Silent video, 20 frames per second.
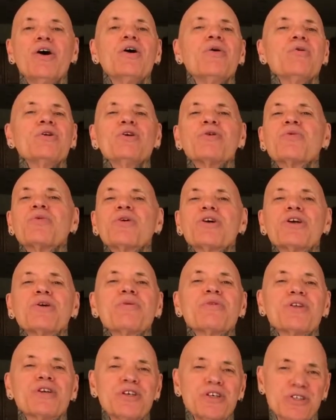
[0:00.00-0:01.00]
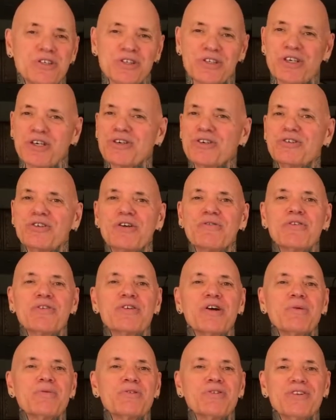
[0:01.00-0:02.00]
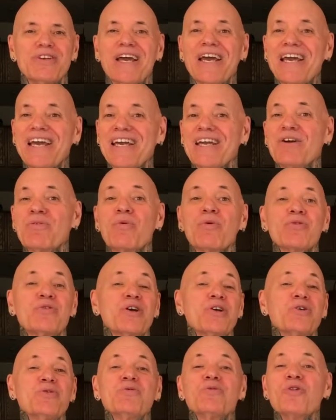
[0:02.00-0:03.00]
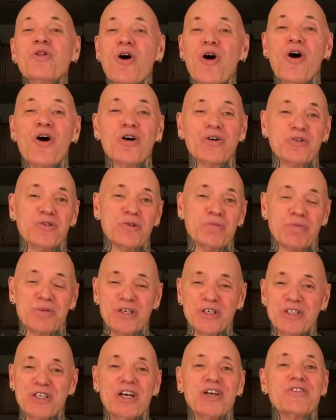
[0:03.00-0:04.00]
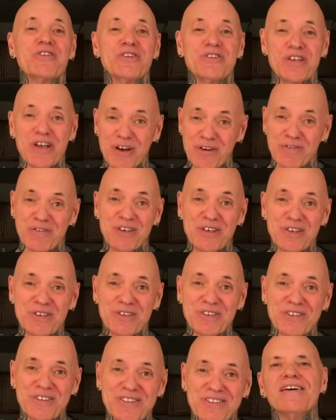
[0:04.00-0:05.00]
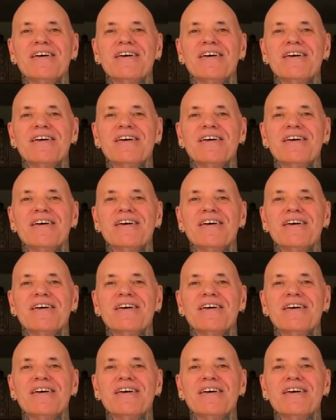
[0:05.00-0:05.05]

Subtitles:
When you're working with the kitchen scale several times a day, it won't take you long to appreciate the tare feature.